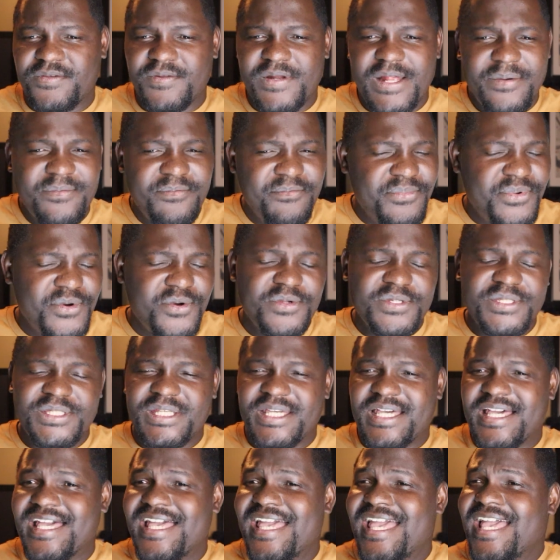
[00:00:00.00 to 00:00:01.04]
Graham
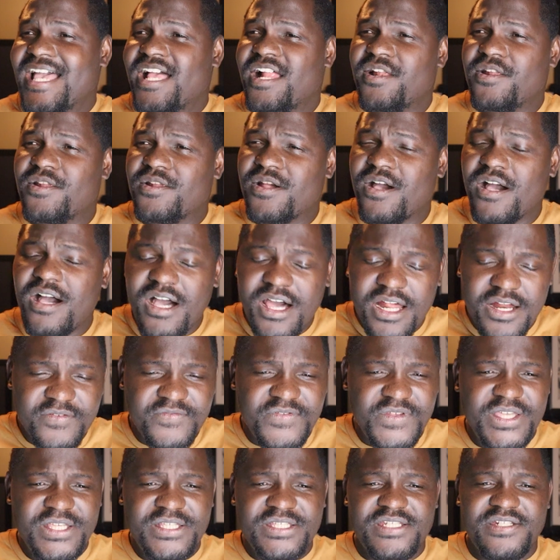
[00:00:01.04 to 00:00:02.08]
Potter, a lot
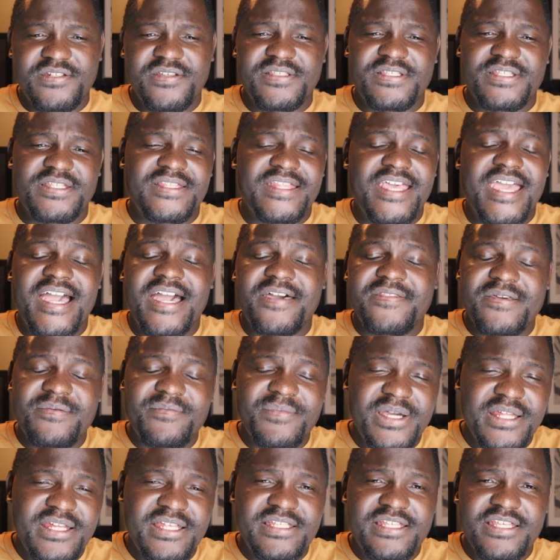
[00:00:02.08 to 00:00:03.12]
of injuries. And the other
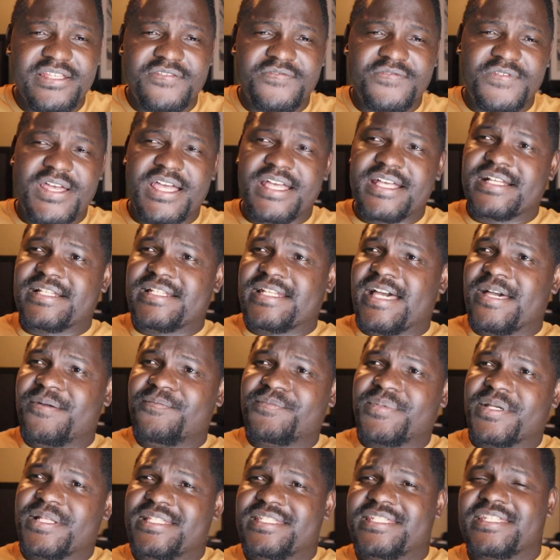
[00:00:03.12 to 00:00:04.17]
managers, Frank
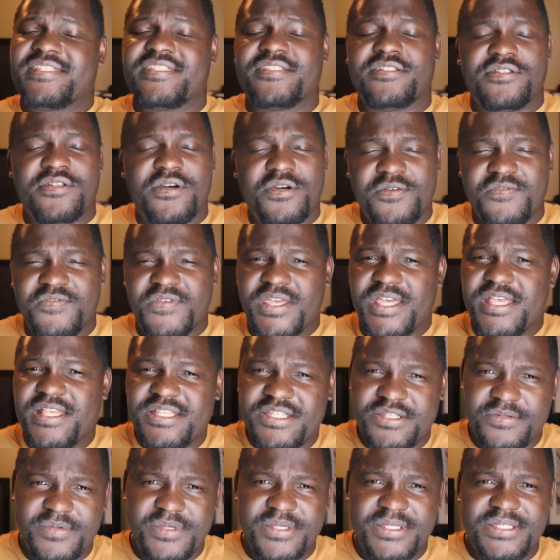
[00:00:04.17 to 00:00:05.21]
Lampard, just a lot of
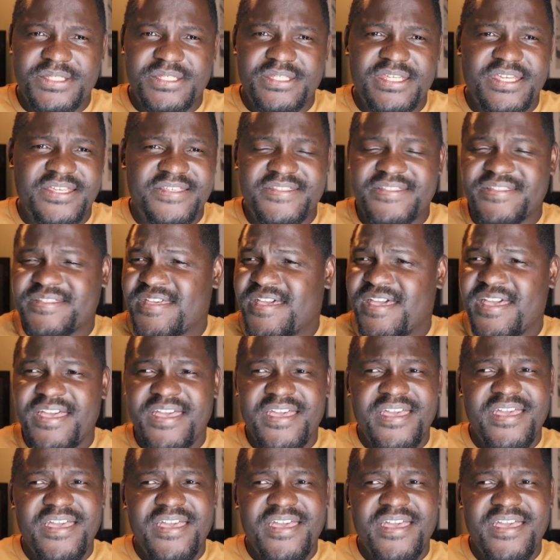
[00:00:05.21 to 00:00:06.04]
injuries. Just,